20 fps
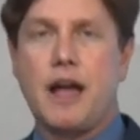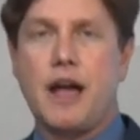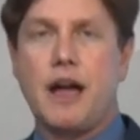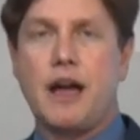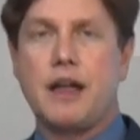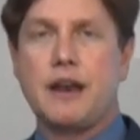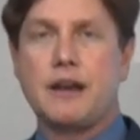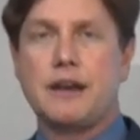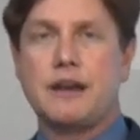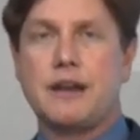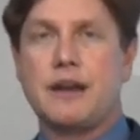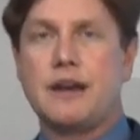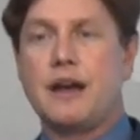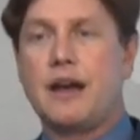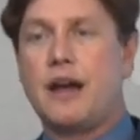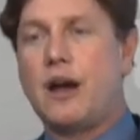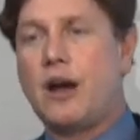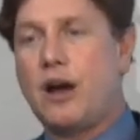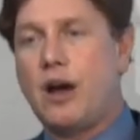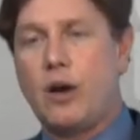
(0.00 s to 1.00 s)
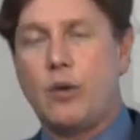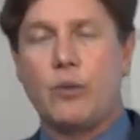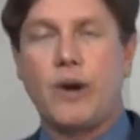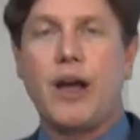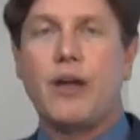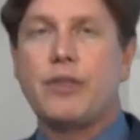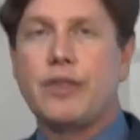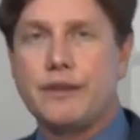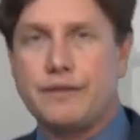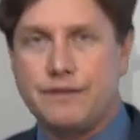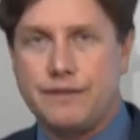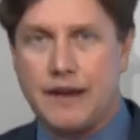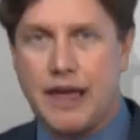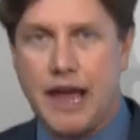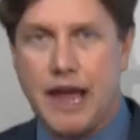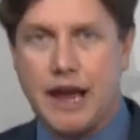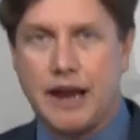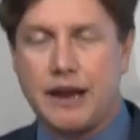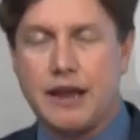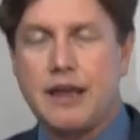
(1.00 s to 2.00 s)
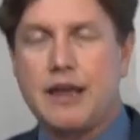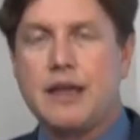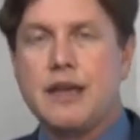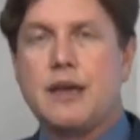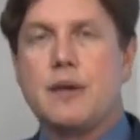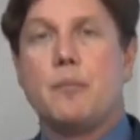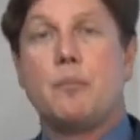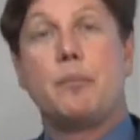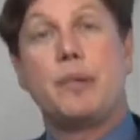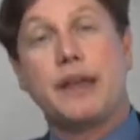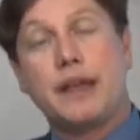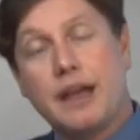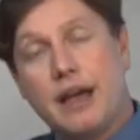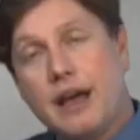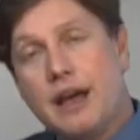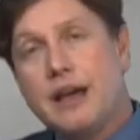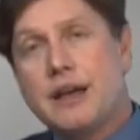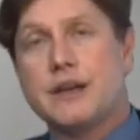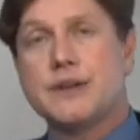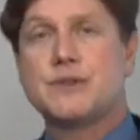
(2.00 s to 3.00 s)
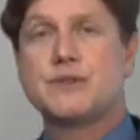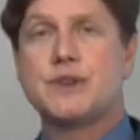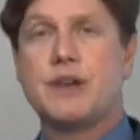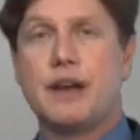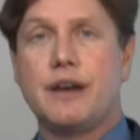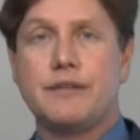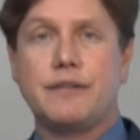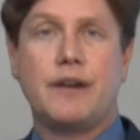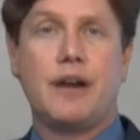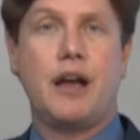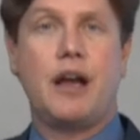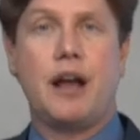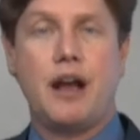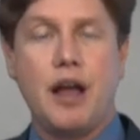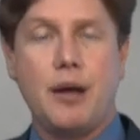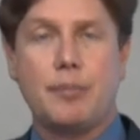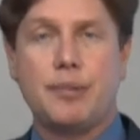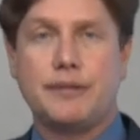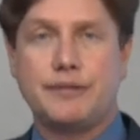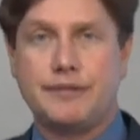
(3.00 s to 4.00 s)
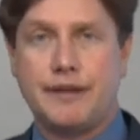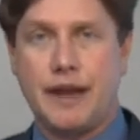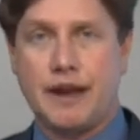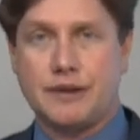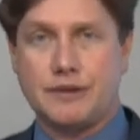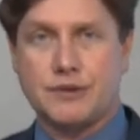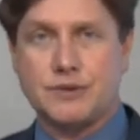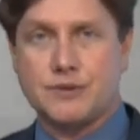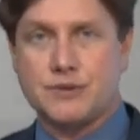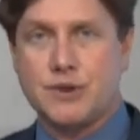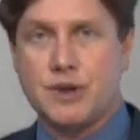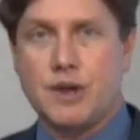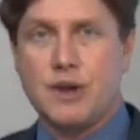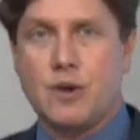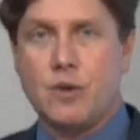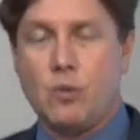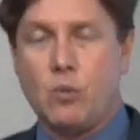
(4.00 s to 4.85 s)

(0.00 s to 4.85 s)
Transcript: on, uh, around the flag because of a couple of factors.